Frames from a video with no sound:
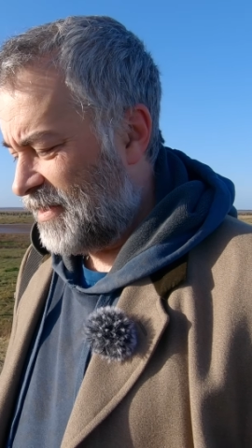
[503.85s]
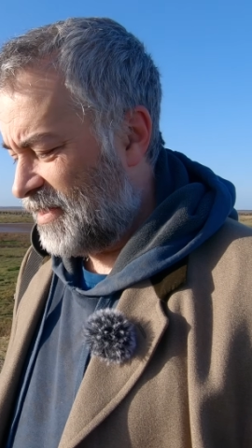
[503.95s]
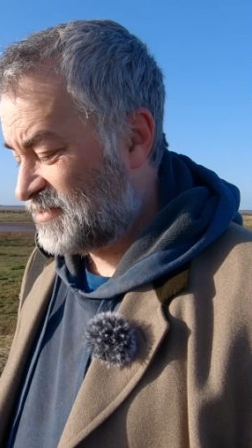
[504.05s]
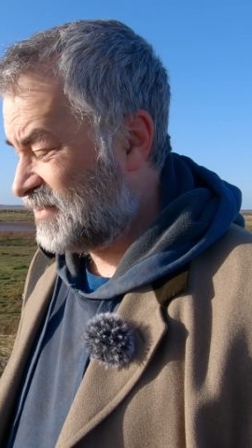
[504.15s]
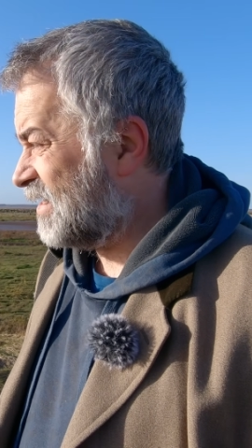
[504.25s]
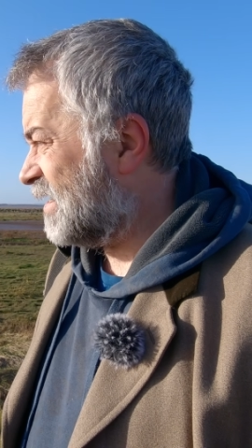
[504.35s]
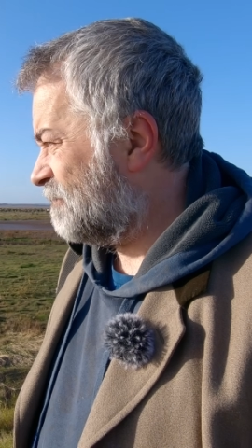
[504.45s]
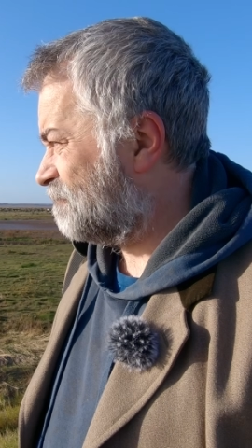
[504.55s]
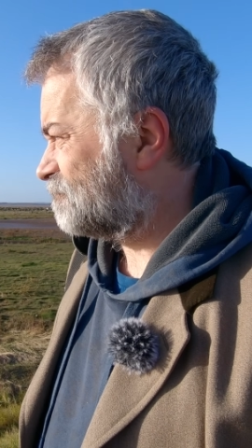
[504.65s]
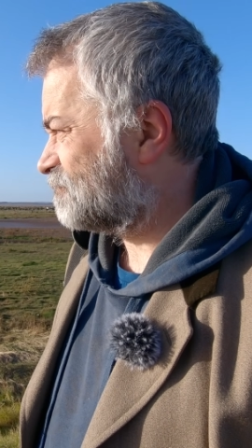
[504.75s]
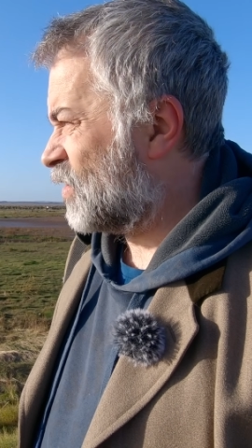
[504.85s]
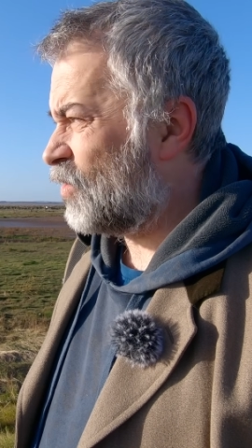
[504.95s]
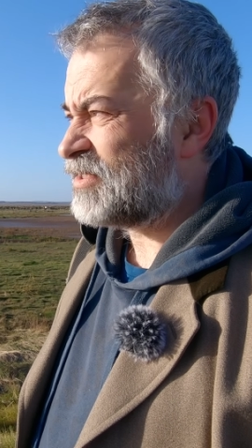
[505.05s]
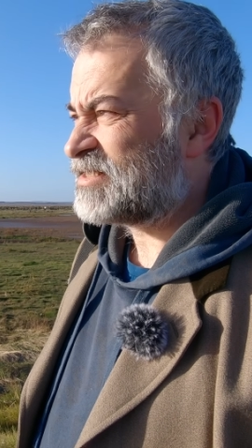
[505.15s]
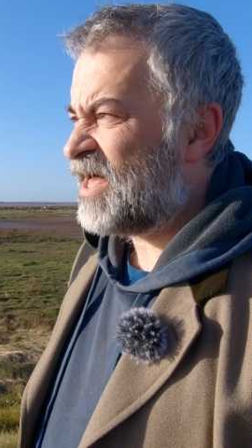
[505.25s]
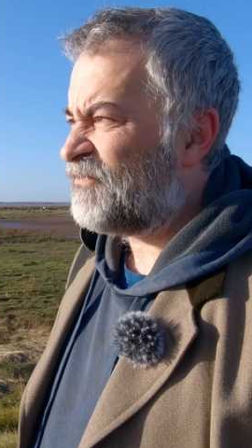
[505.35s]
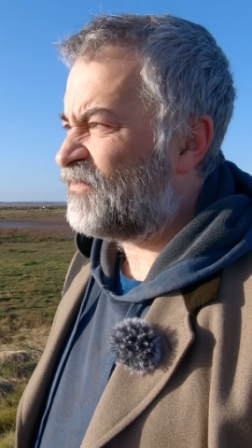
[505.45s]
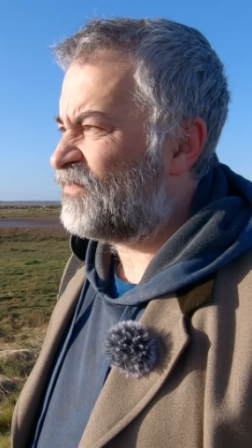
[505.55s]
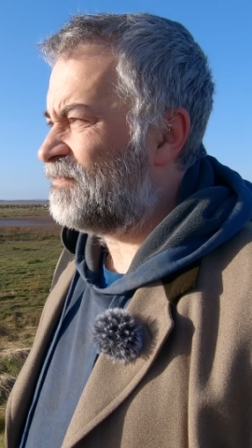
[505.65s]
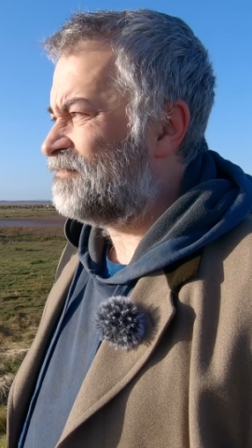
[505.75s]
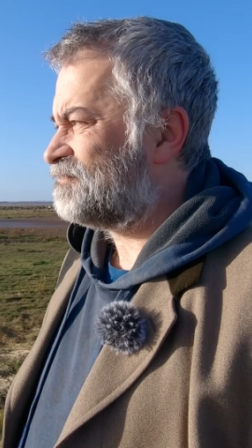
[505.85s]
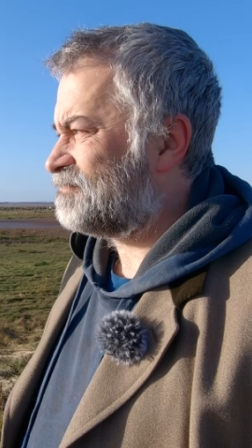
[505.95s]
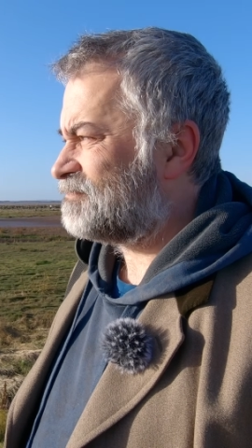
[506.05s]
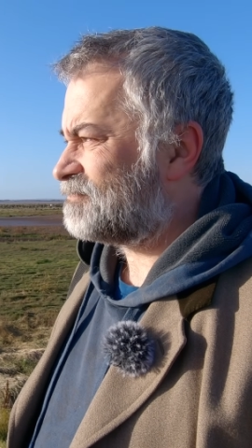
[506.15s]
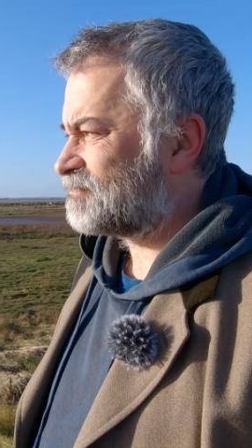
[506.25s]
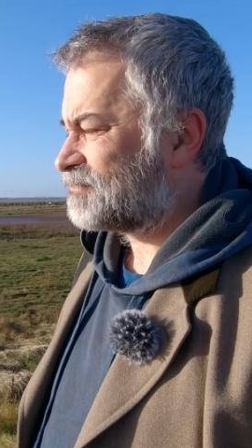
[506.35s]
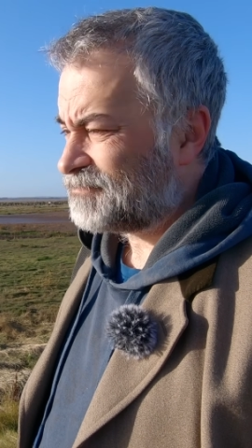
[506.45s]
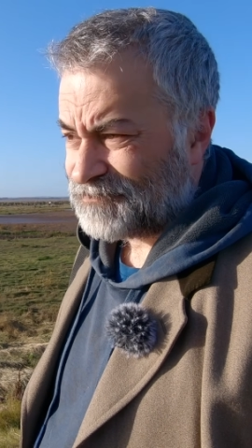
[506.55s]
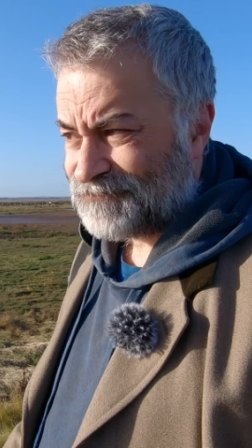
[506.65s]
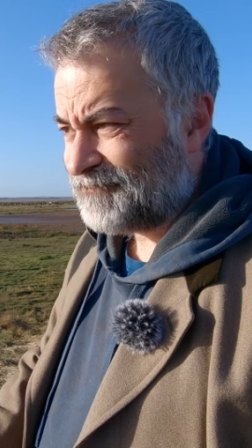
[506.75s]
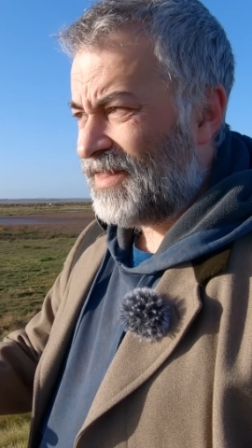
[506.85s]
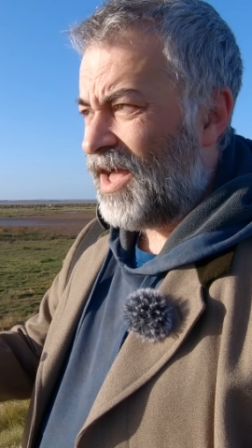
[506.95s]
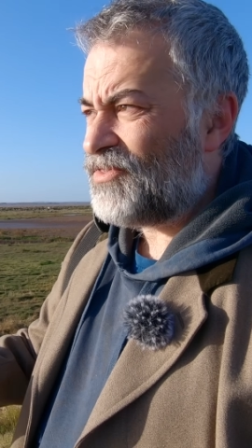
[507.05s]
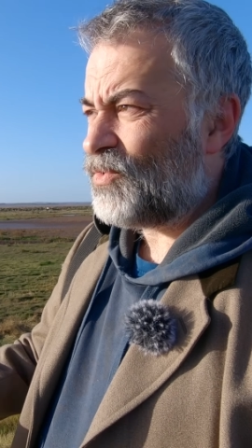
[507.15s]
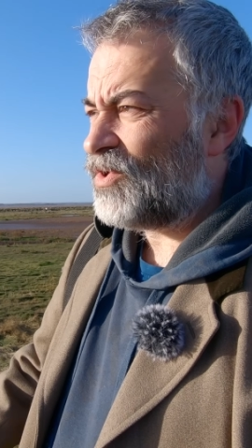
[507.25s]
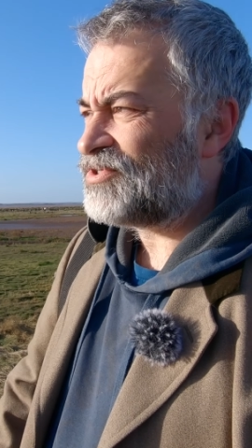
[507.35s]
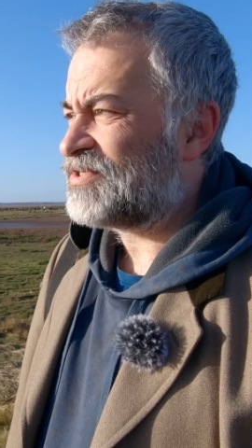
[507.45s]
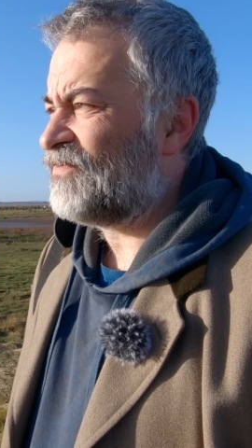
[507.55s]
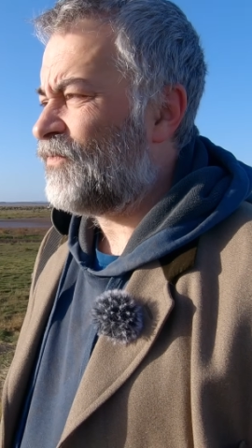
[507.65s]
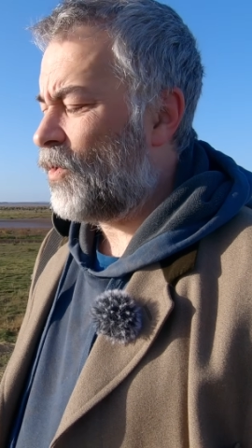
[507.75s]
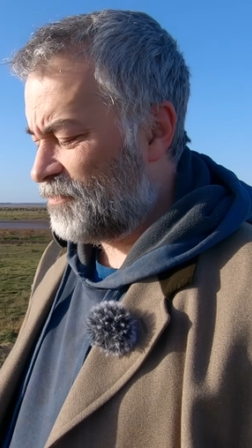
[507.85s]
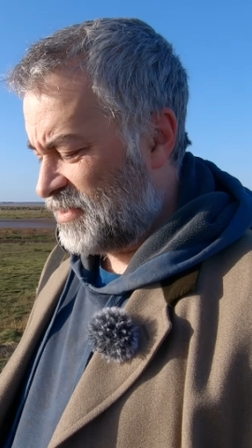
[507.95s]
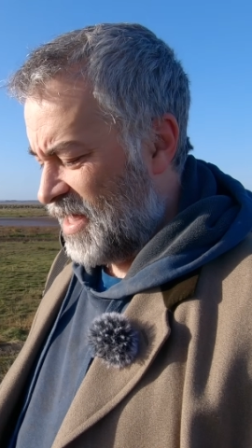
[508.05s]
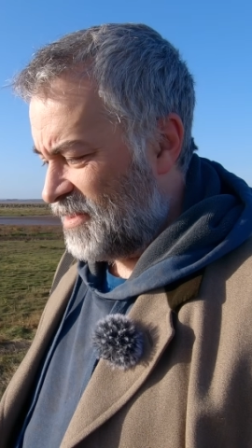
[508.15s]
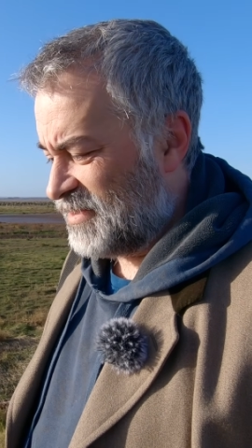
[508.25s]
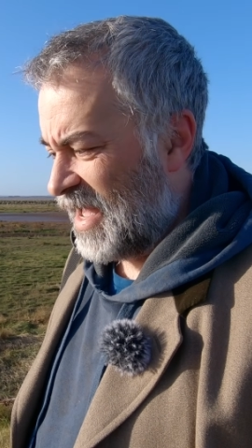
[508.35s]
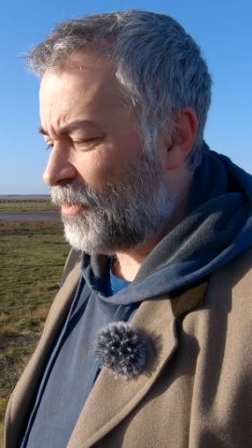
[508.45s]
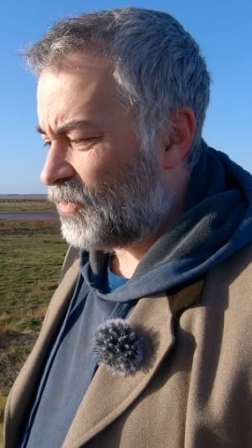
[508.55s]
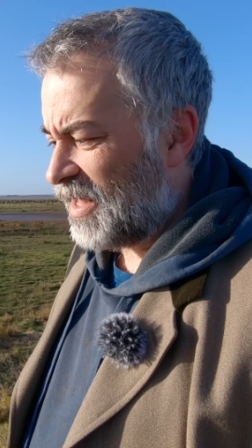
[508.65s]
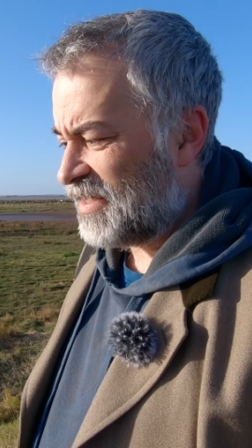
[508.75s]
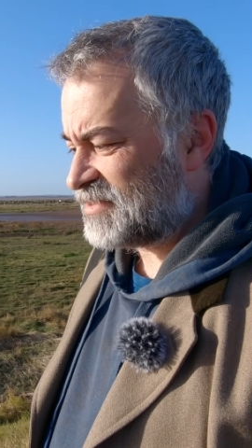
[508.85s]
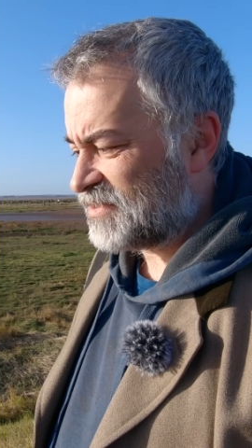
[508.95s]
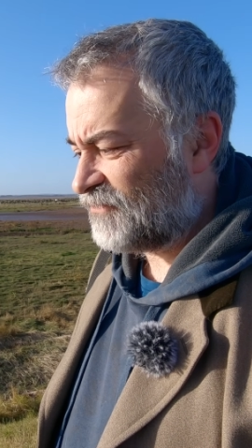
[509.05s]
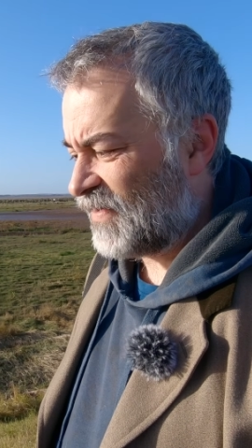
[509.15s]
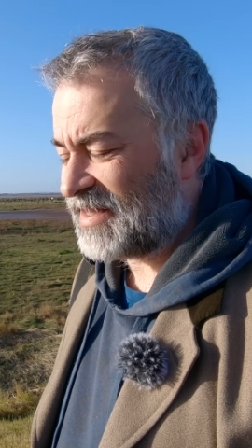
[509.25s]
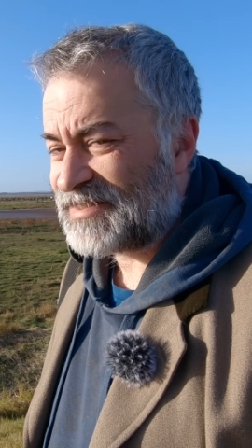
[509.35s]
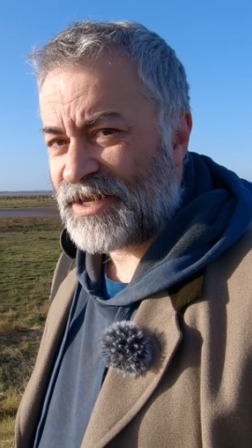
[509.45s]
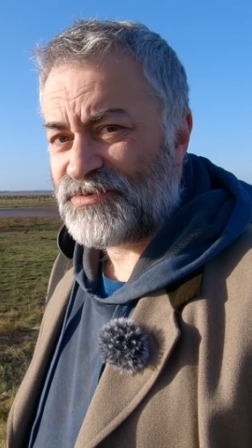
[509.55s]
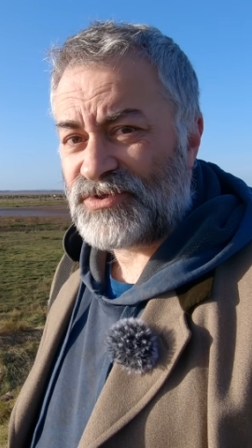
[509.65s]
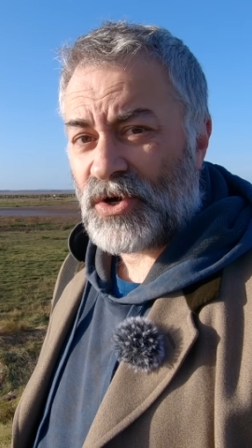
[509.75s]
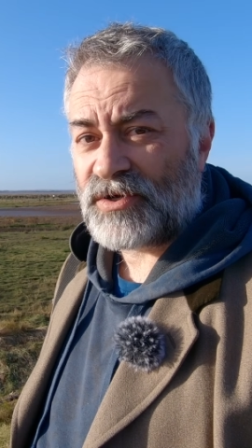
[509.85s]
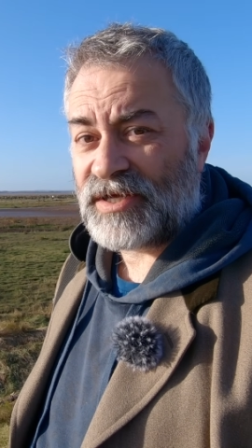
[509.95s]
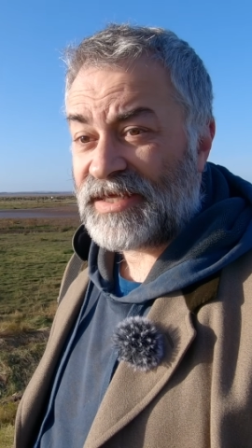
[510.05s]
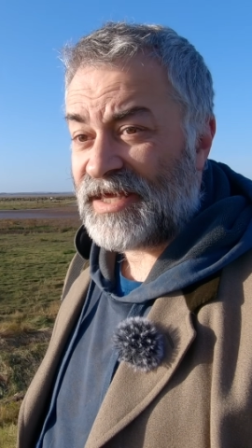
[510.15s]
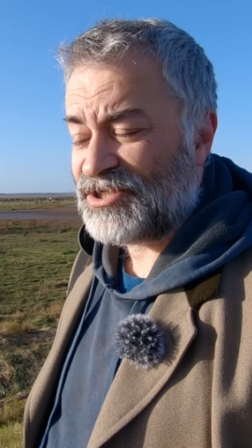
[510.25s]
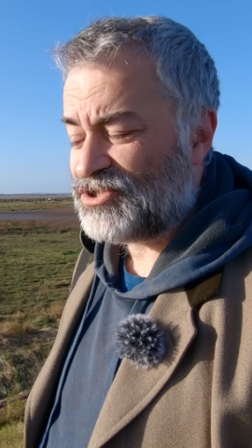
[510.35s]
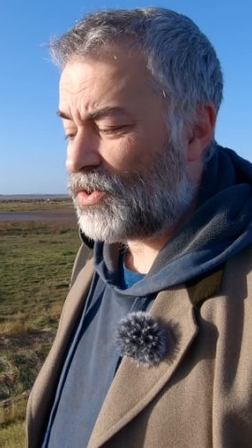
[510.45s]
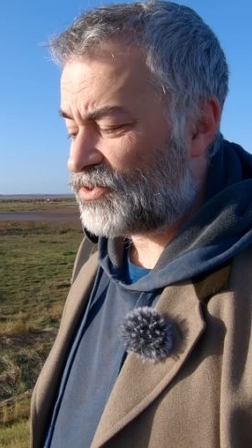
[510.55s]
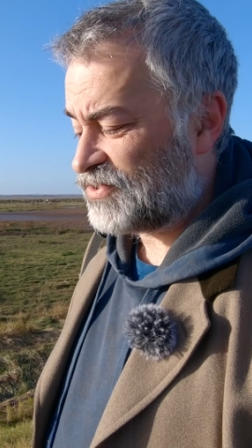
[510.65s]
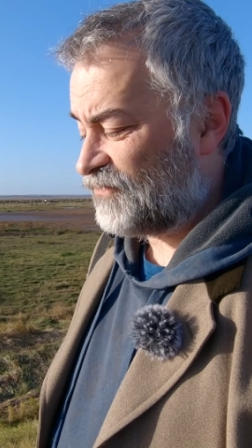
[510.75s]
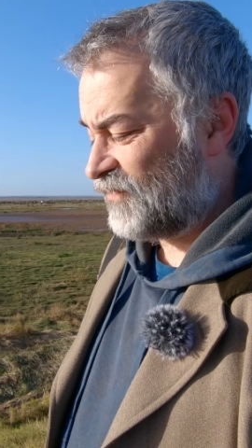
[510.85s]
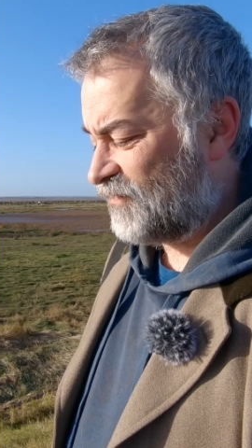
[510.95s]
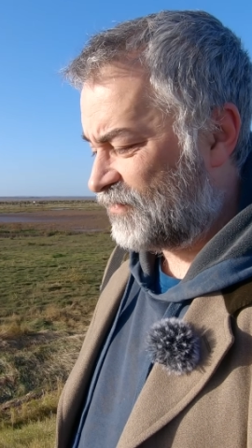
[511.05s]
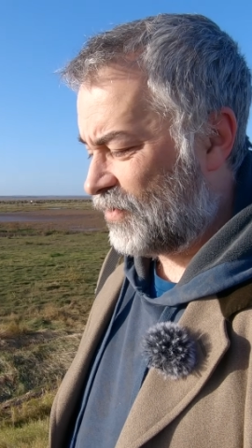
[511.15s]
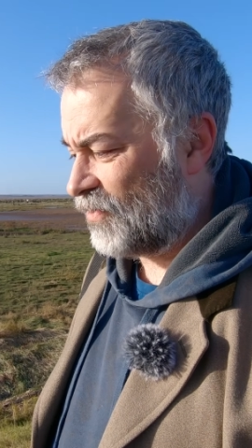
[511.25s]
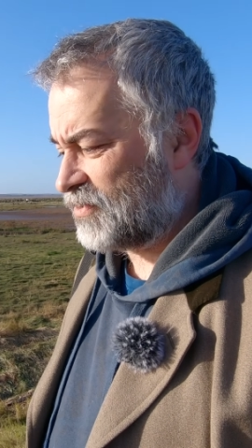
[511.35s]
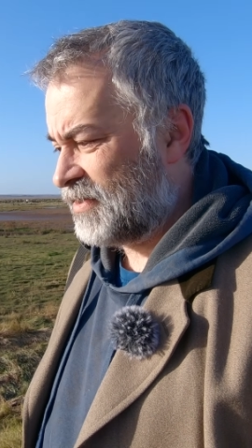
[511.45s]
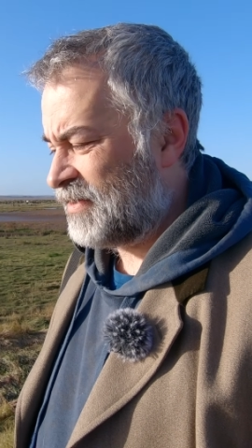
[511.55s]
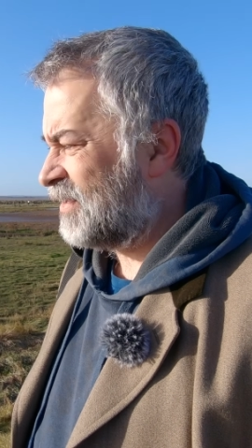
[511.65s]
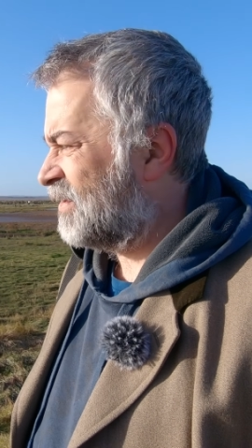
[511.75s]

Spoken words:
and today all that's left of them are the ones that formed the outlines of Alexandra Dock and King George V Dock.